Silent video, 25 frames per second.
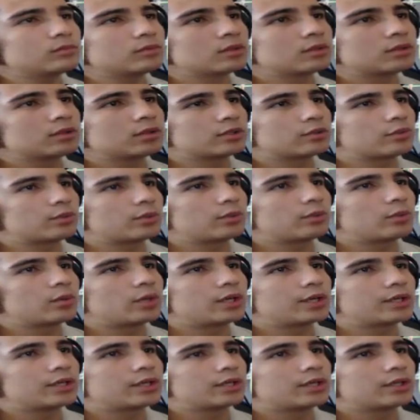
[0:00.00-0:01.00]
Let's
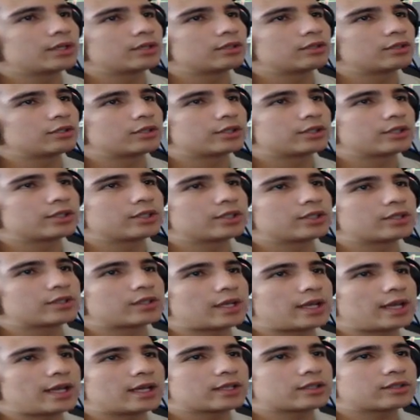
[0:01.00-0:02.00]
rewind it. Look at this.
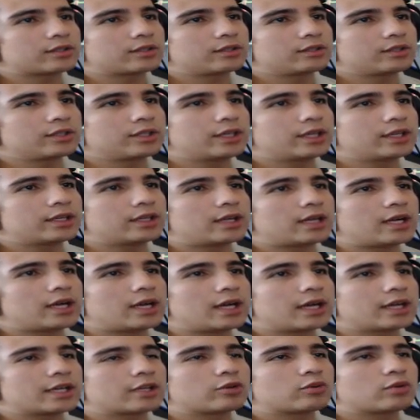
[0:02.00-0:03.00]
Excellent
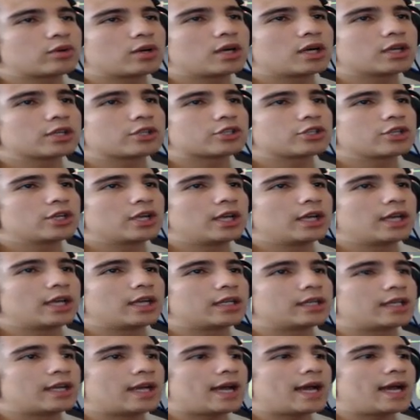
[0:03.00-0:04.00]
high crotch.
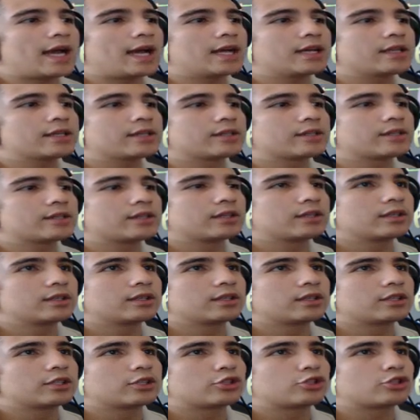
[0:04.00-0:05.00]
And as
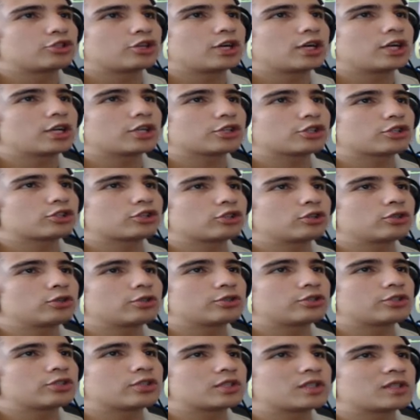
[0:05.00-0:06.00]
Josh
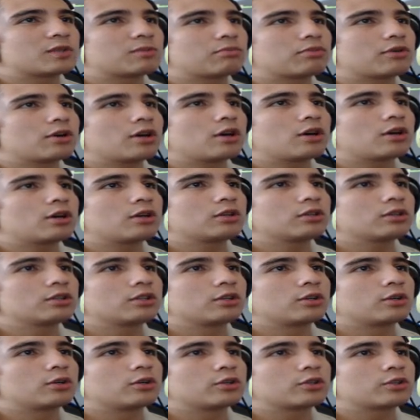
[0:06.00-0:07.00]
goes to sprawl,
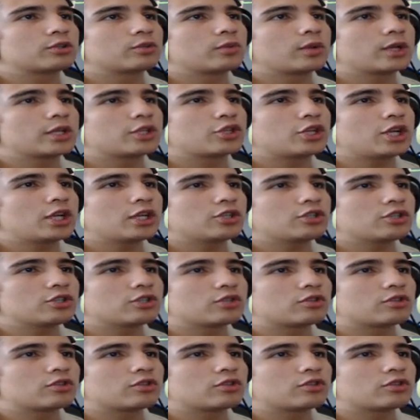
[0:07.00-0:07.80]
Josue changes